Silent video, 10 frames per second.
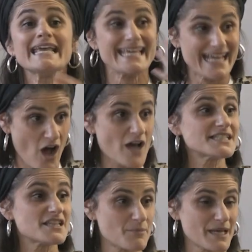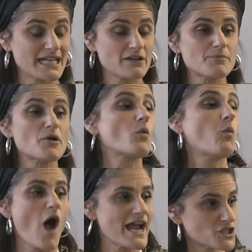He asks at the beginning of the book,
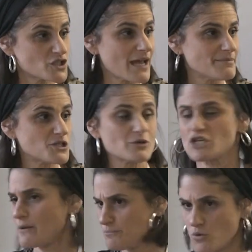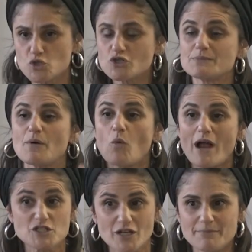why should I be Jewish? I'm born Jewish, but
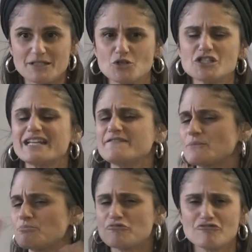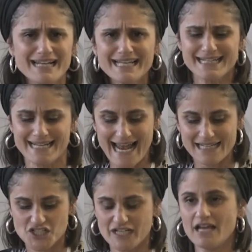why should I be Jewish? He gives a brilliant
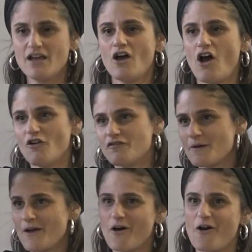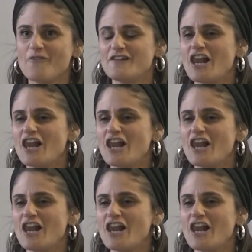analogy of a